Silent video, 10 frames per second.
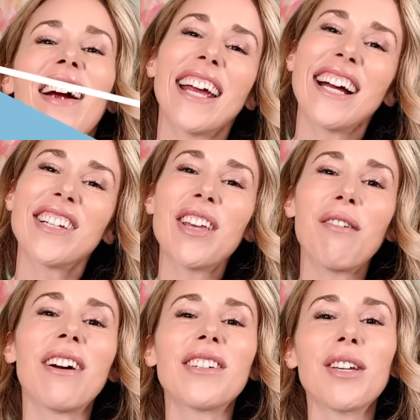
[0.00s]
right, guys,
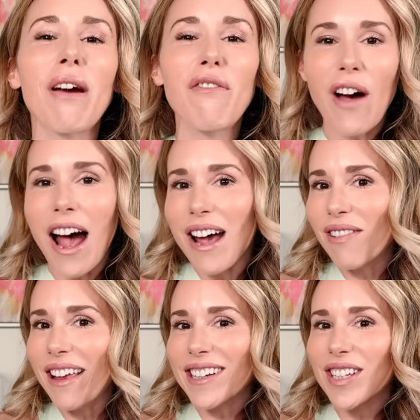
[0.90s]
now we're on to my
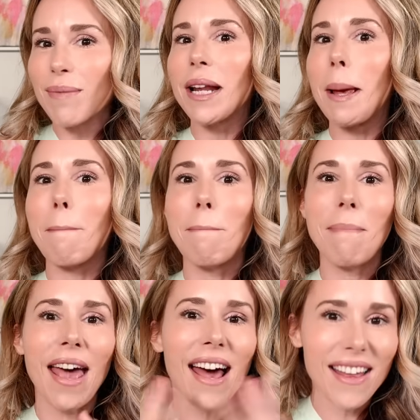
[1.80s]
five last minute
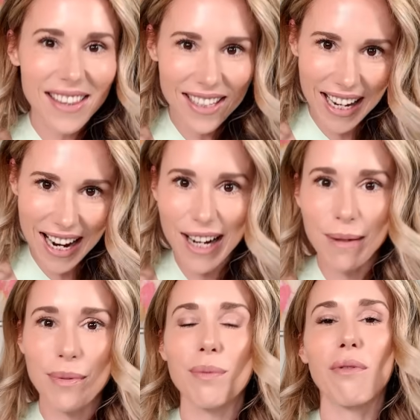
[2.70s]
math
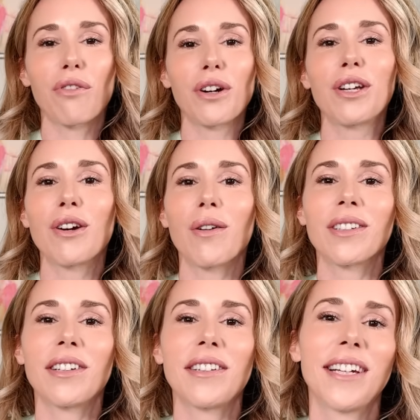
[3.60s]
tips before you go
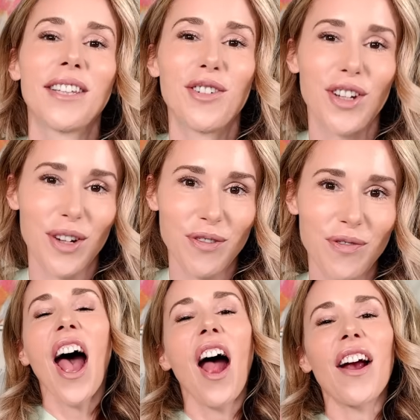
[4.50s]
into take the gym.
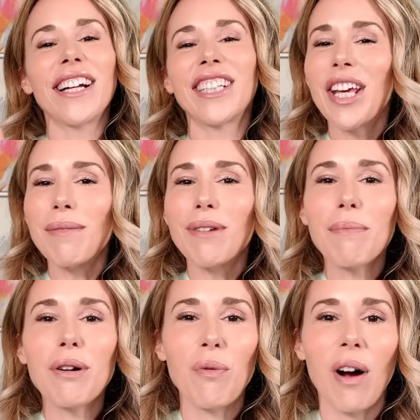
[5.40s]
All right, tip
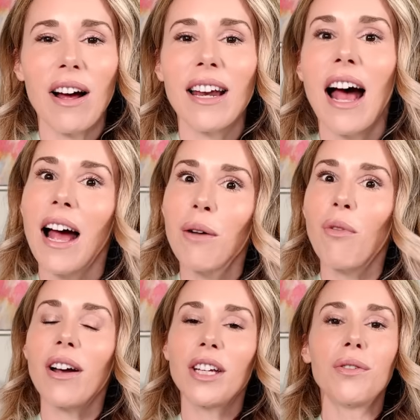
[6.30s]
number one, I
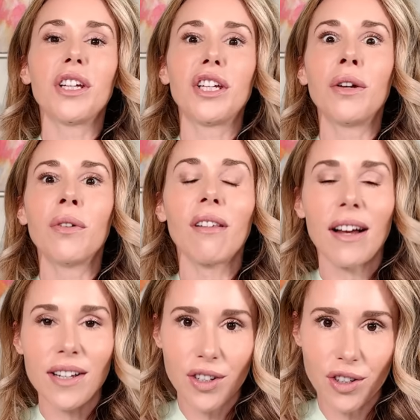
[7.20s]
want you to
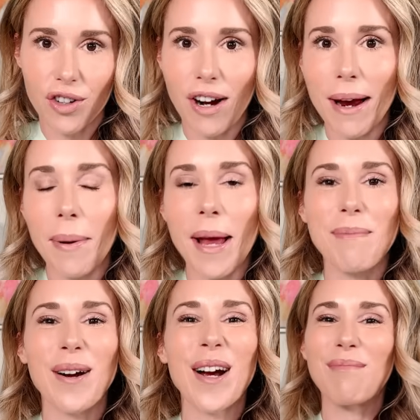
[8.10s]
utilize your scrap
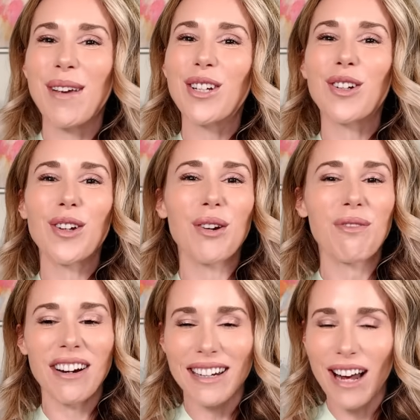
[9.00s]
paper and make sure you're
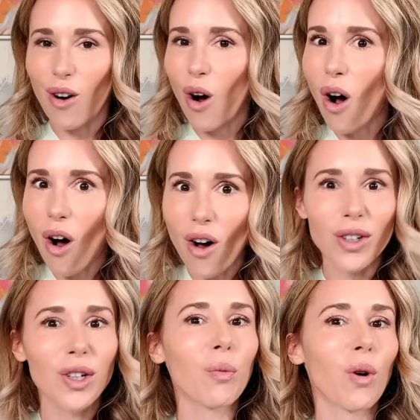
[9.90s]
writing out
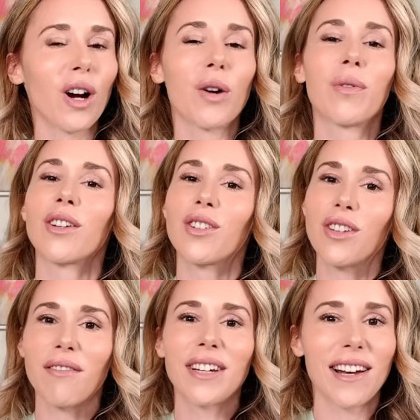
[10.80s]
all your work when you're
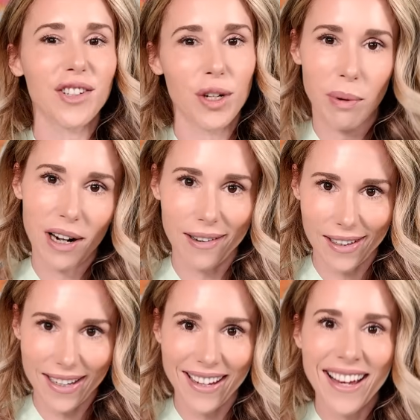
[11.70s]
solving
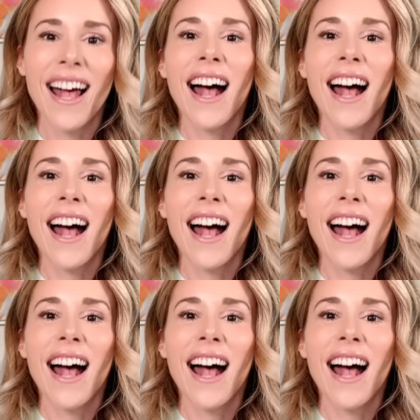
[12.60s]
algebraically.